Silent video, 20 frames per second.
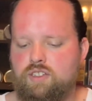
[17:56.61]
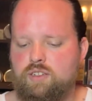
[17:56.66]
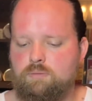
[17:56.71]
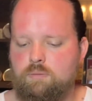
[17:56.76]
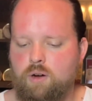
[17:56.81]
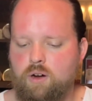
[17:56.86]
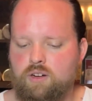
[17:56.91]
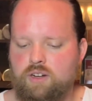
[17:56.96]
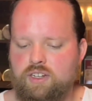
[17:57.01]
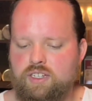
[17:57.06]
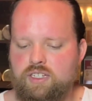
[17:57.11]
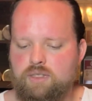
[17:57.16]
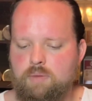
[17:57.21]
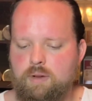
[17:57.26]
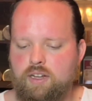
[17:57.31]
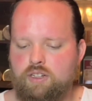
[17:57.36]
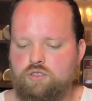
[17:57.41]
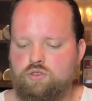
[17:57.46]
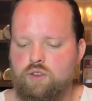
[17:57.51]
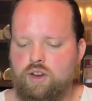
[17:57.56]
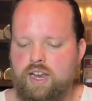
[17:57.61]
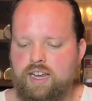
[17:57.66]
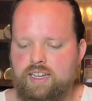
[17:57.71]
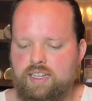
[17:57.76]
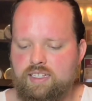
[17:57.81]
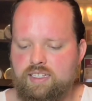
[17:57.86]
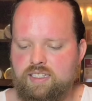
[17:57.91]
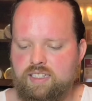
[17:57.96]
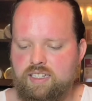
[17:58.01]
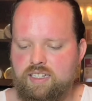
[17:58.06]
at parties about
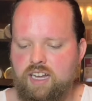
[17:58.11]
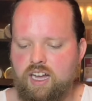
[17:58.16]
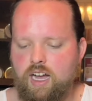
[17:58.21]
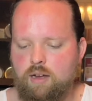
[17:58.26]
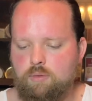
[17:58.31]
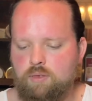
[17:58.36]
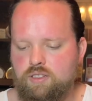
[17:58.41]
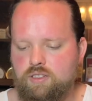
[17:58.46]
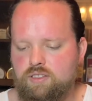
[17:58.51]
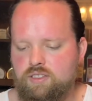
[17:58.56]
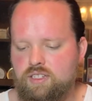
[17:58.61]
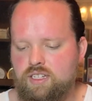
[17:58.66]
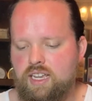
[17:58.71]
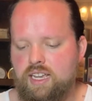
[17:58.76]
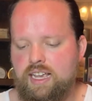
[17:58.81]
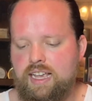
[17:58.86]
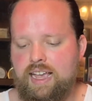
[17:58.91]
dragons and goblins